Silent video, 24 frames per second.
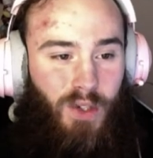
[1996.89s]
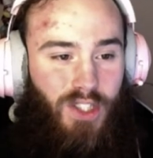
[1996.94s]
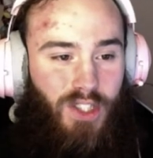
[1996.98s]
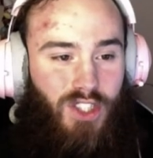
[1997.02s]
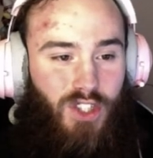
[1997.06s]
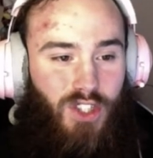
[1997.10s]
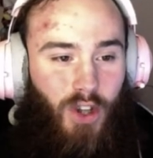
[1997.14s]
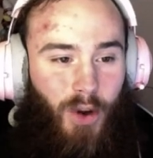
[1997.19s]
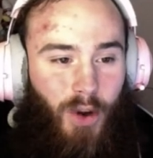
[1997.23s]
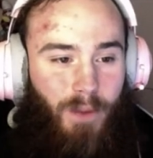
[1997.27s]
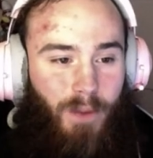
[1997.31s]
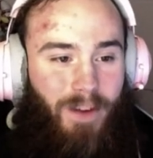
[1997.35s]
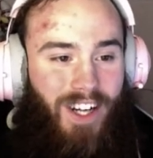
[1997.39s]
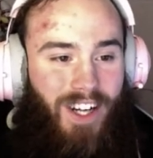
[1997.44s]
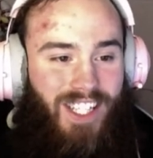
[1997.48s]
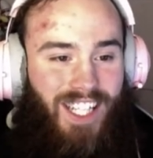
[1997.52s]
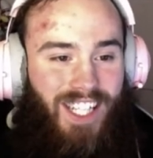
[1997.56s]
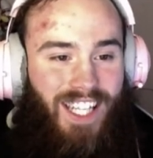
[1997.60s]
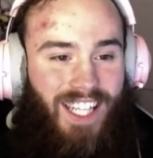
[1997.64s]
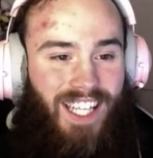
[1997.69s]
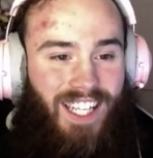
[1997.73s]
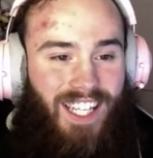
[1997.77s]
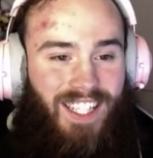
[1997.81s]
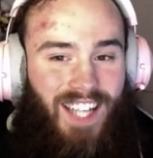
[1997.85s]
so much
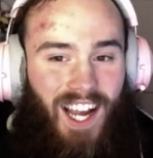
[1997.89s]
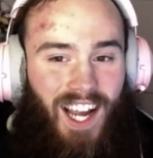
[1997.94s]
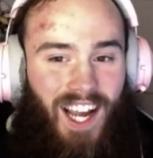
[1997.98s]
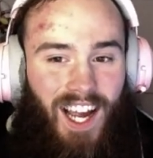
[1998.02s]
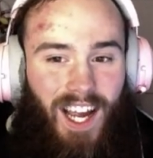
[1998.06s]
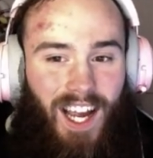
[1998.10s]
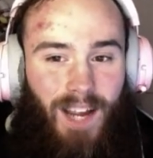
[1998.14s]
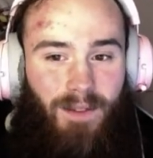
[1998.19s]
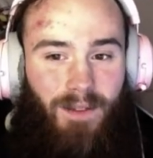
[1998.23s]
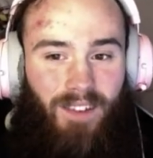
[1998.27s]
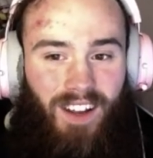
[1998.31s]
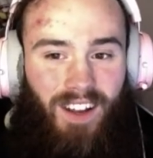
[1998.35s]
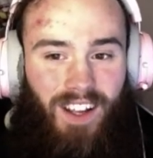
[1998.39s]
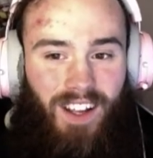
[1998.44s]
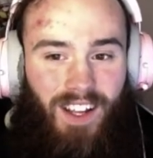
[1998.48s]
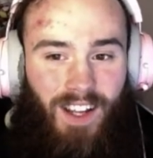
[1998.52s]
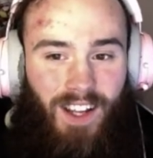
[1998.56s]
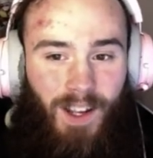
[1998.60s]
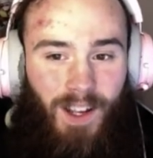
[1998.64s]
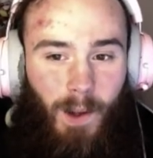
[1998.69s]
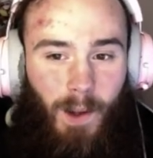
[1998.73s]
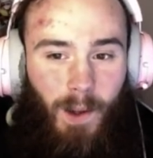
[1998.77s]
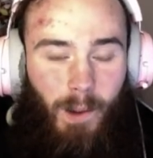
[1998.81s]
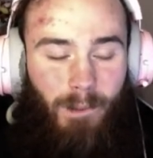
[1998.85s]
at the time,
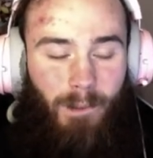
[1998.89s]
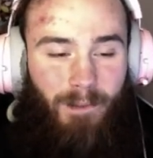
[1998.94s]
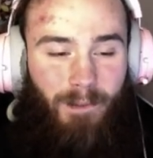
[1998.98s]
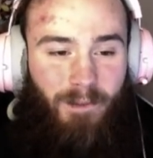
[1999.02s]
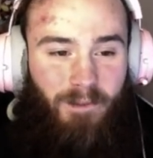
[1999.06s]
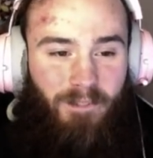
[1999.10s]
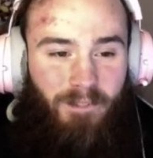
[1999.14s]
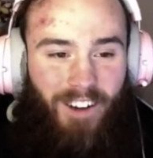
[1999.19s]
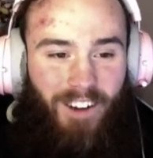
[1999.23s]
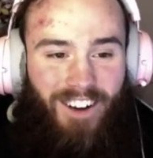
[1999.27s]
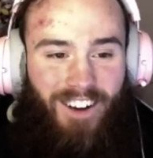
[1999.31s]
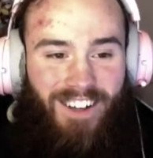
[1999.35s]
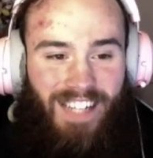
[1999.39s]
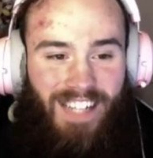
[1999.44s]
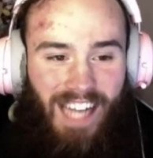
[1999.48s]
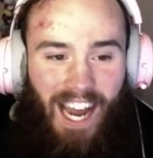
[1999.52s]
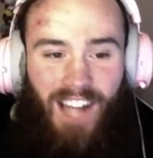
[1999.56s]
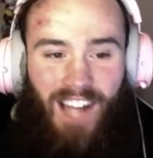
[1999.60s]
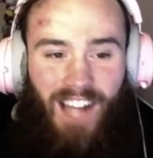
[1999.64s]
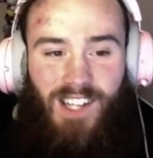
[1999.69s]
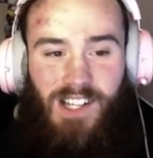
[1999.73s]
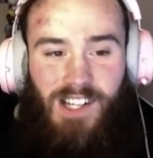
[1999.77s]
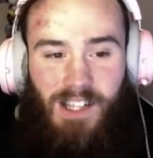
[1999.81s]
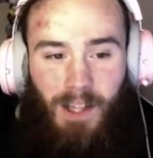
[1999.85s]
but
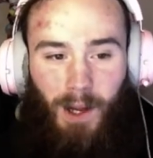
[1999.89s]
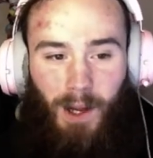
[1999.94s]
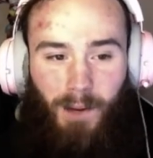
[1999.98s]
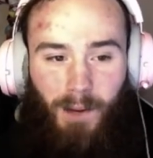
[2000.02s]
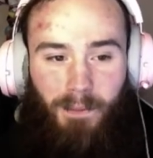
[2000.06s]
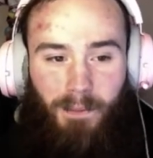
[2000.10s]
now you look